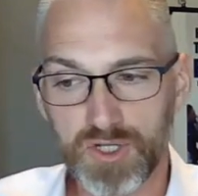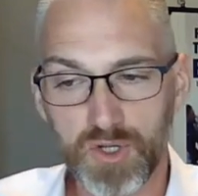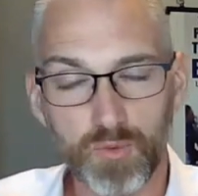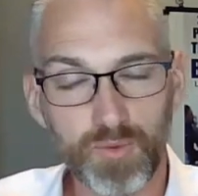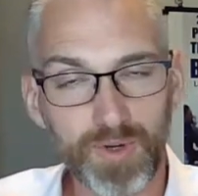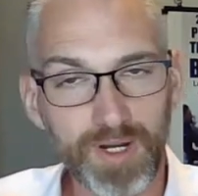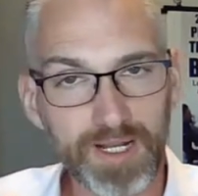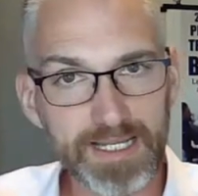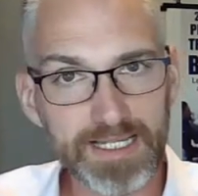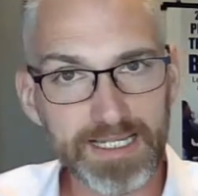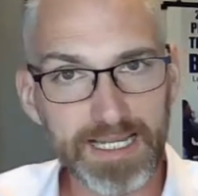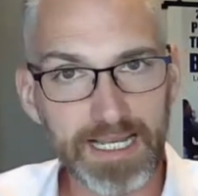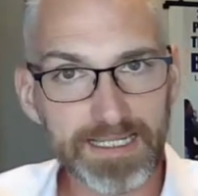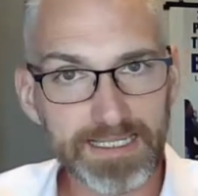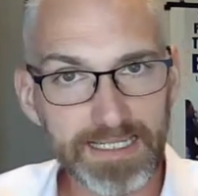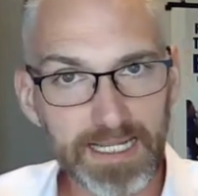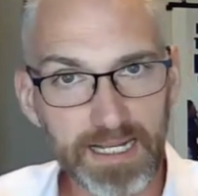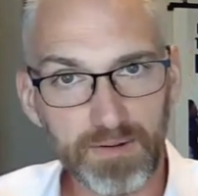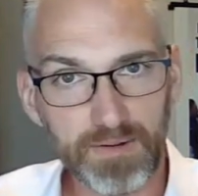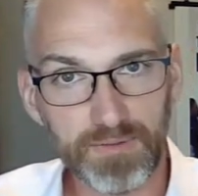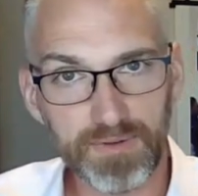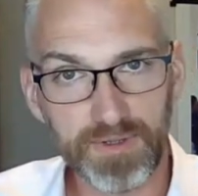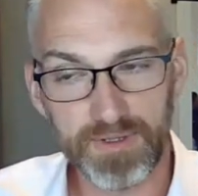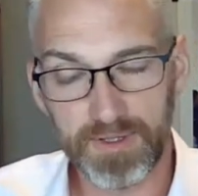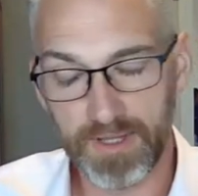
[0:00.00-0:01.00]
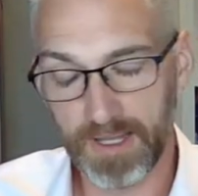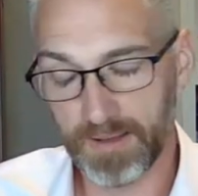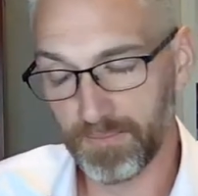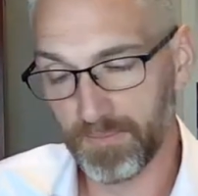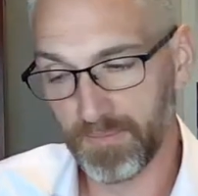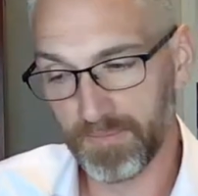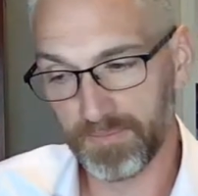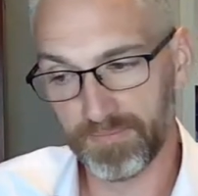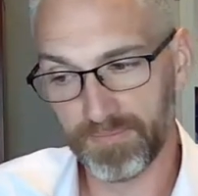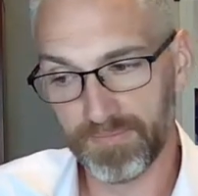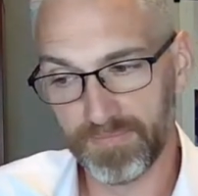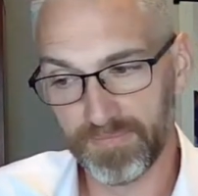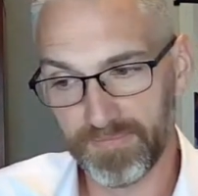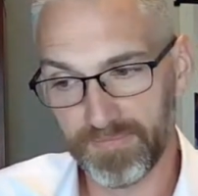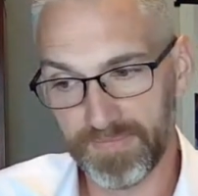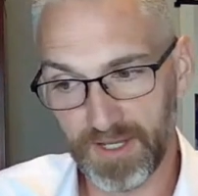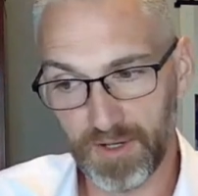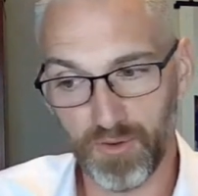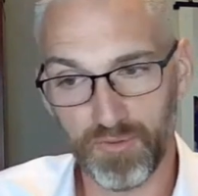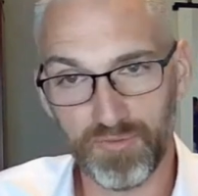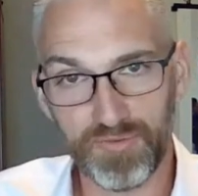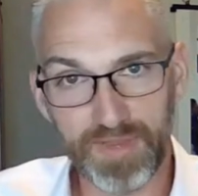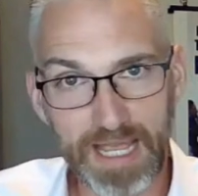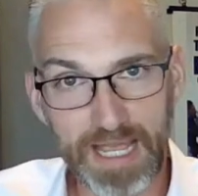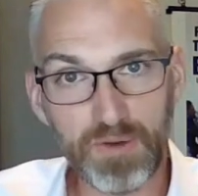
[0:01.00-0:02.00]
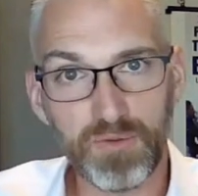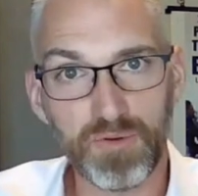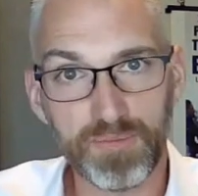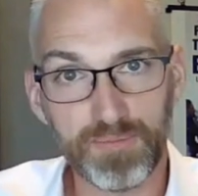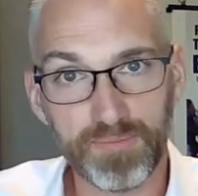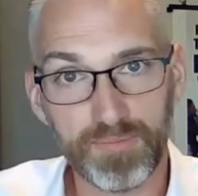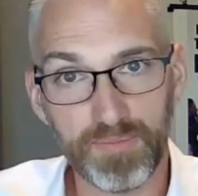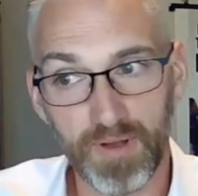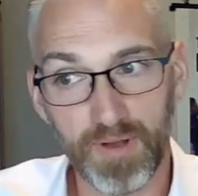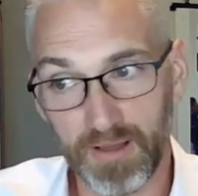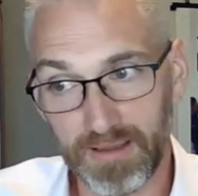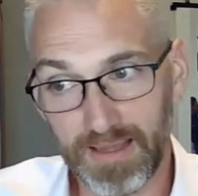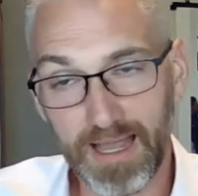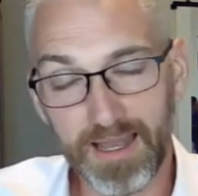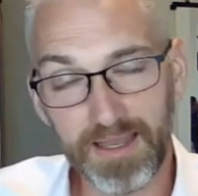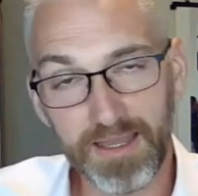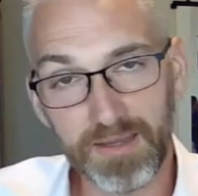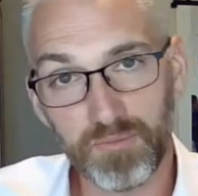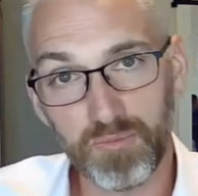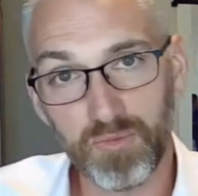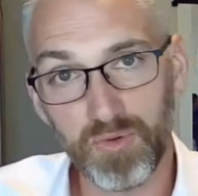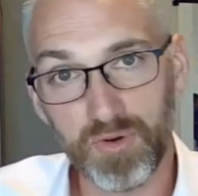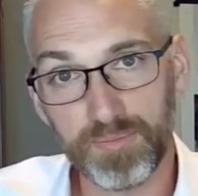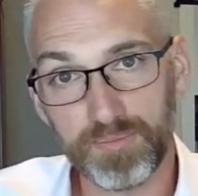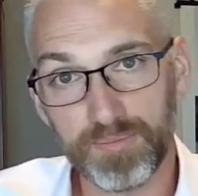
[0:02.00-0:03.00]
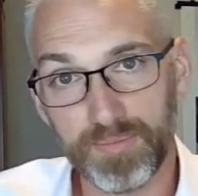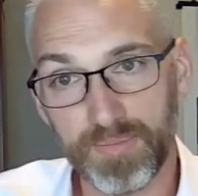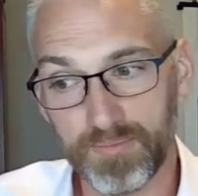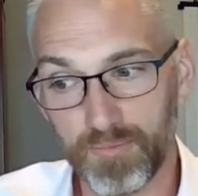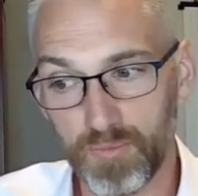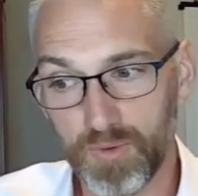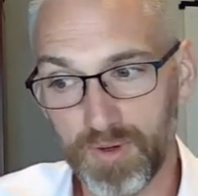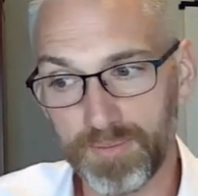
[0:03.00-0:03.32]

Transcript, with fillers: so when i sat down with them you know they would a lot of them would